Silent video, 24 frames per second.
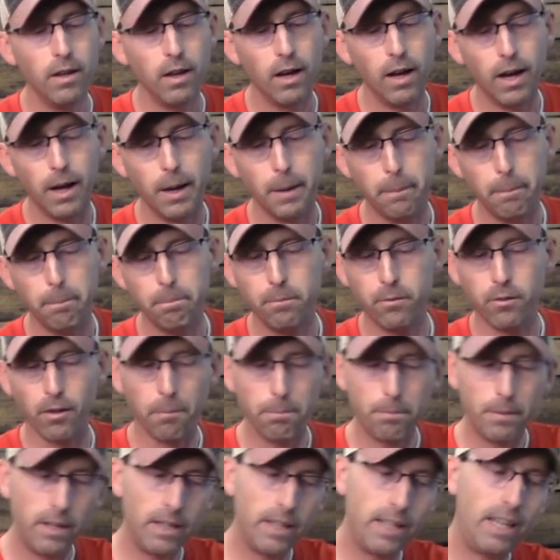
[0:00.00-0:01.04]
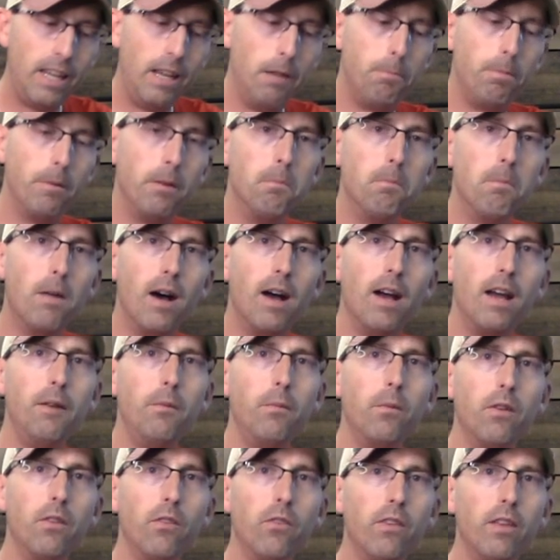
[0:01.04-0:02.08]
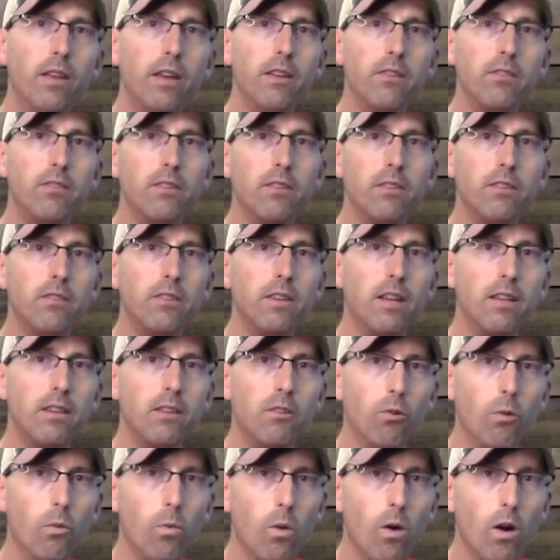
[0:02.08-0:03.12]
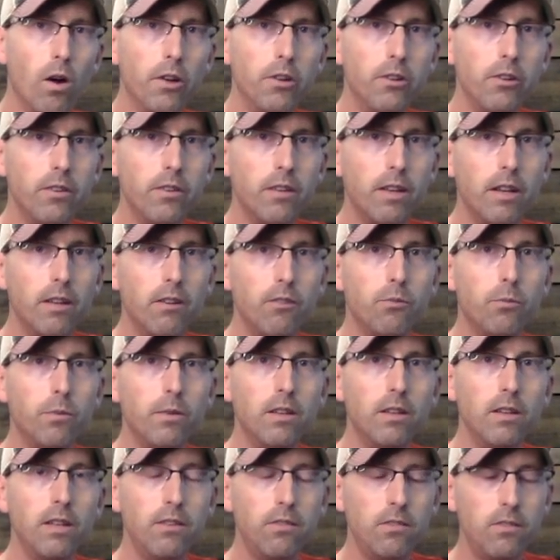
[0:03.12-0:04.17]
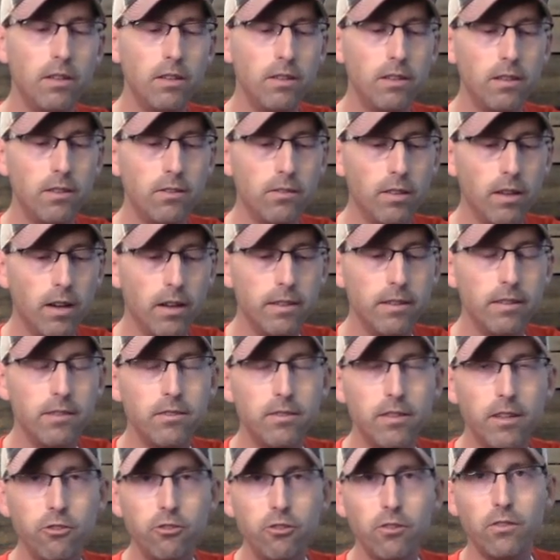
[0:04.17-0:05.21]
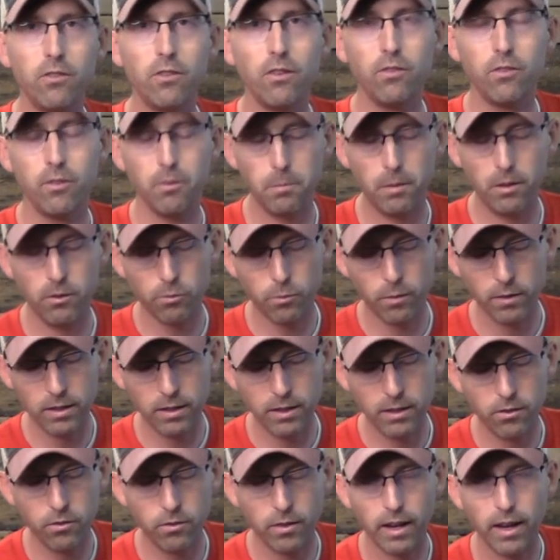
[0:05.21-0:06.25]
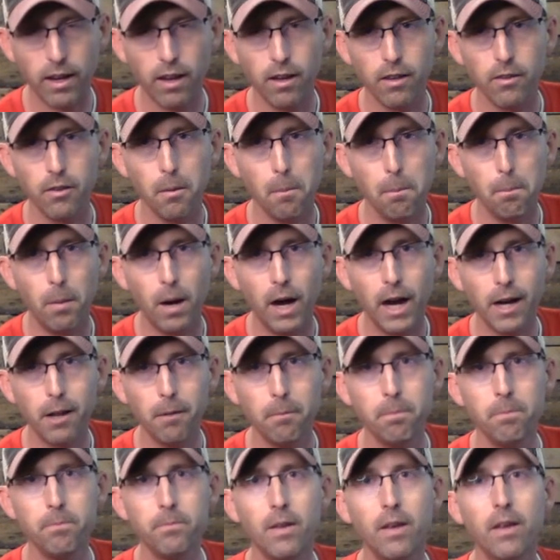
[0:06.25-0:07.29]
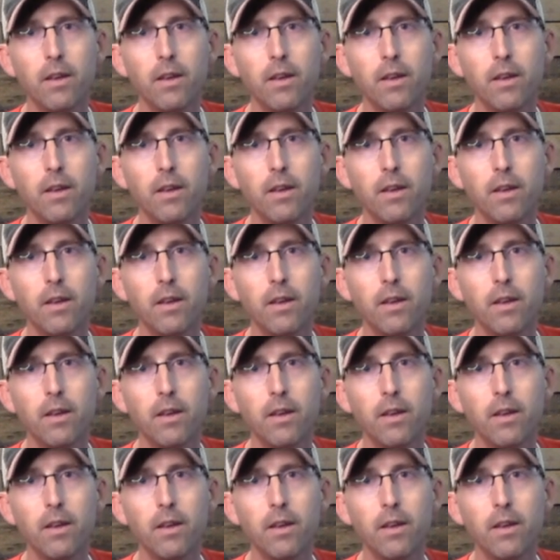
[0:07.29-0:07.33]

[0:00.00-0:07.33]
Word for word: um, something to keep in mind with this is that the water that is released in this condensation system is released on the bottom